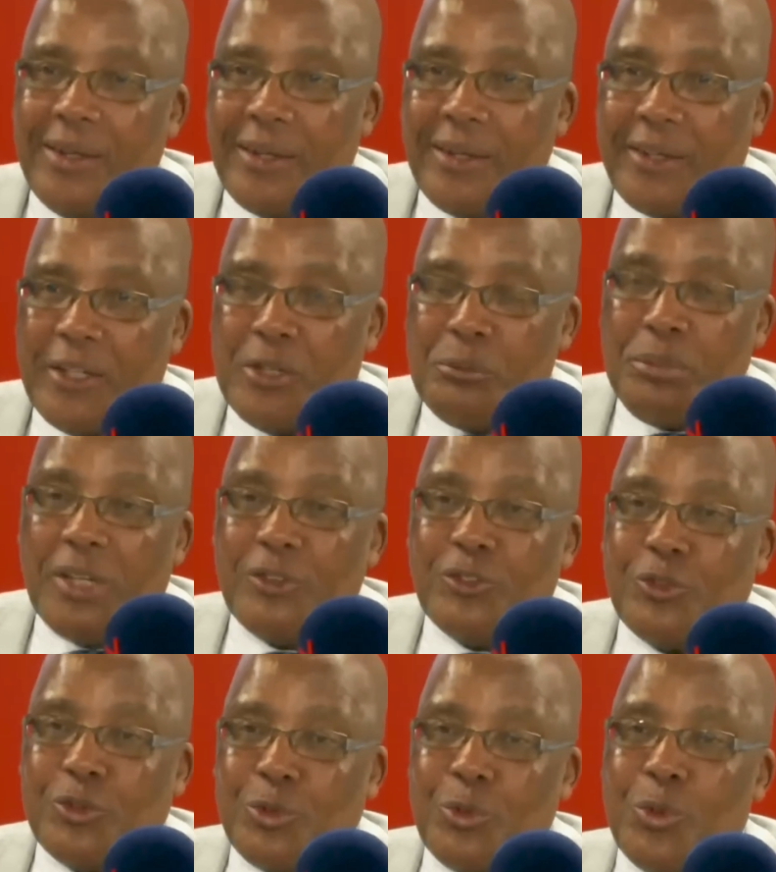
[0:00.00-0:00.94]
can
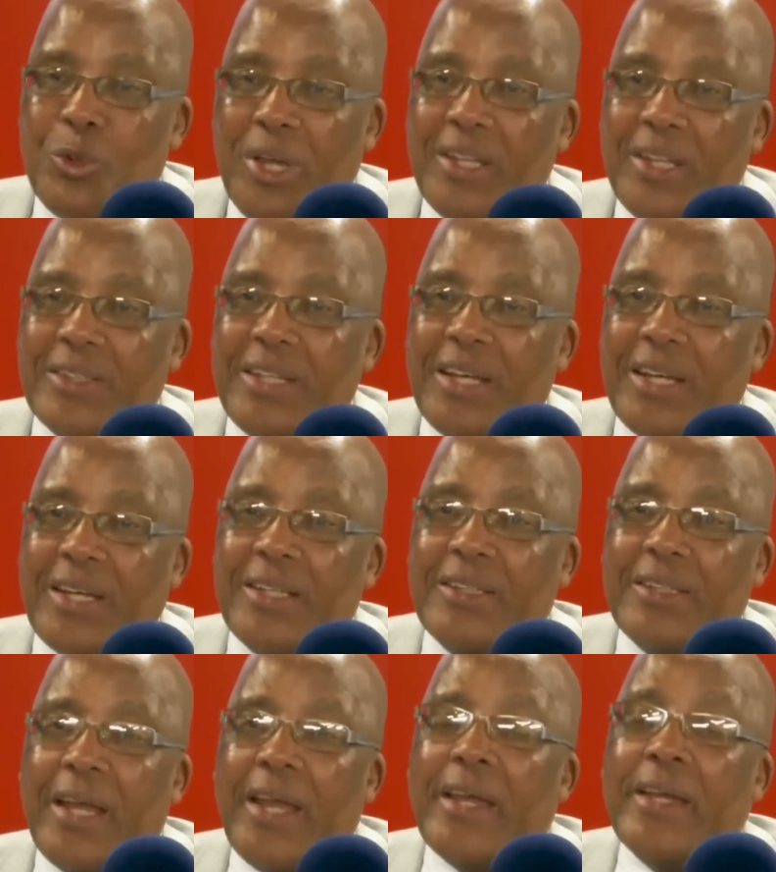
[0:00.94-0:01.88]
pass through. And they
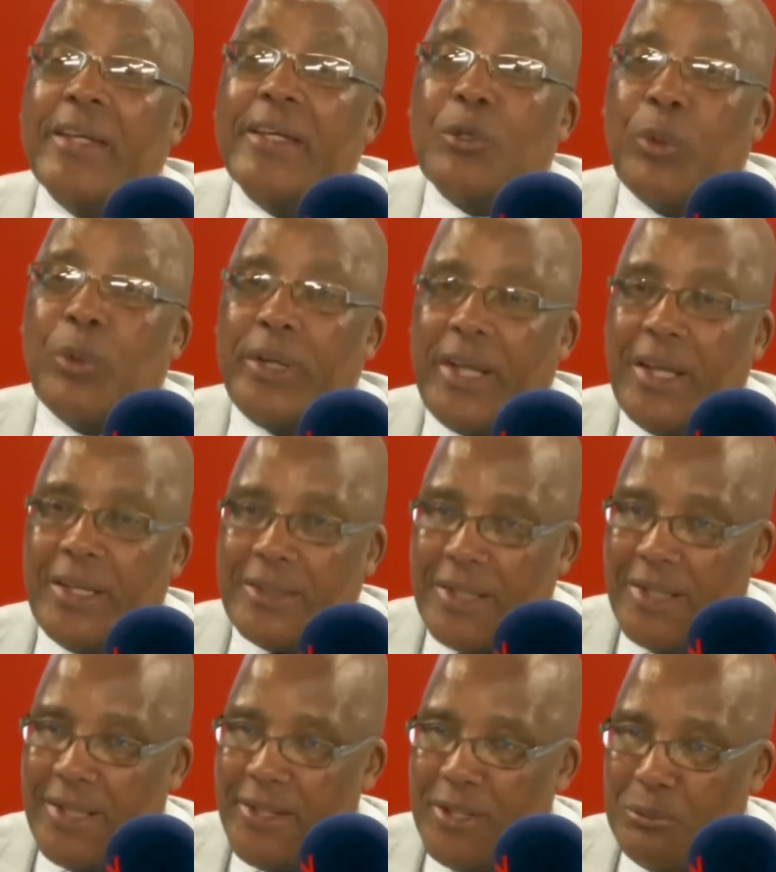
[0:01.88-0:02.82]
get angry when I
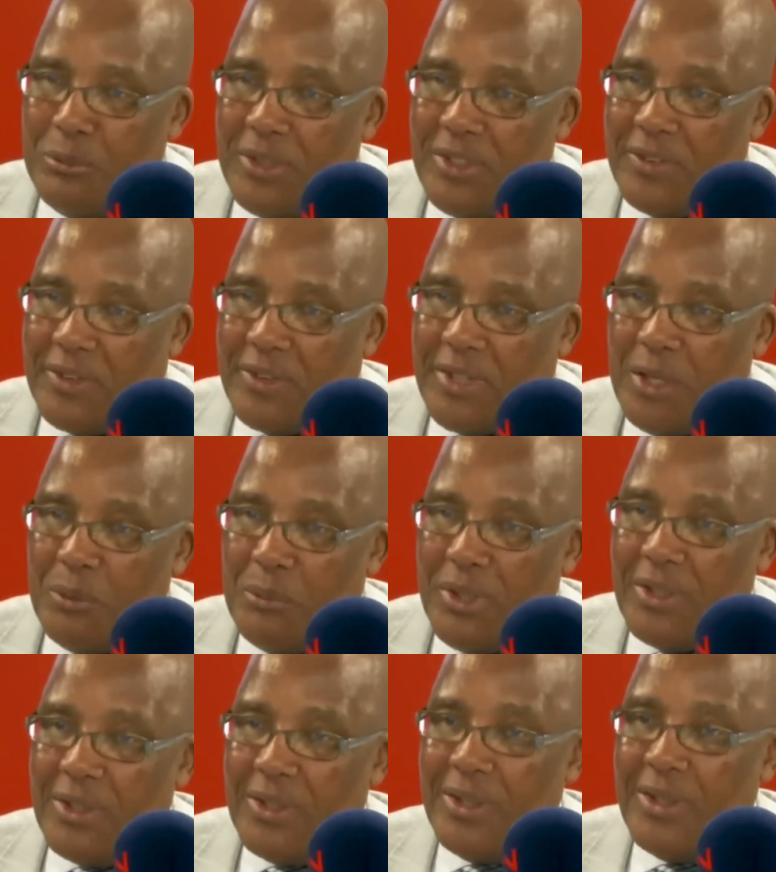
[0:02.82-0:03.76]
tell them this, Clement.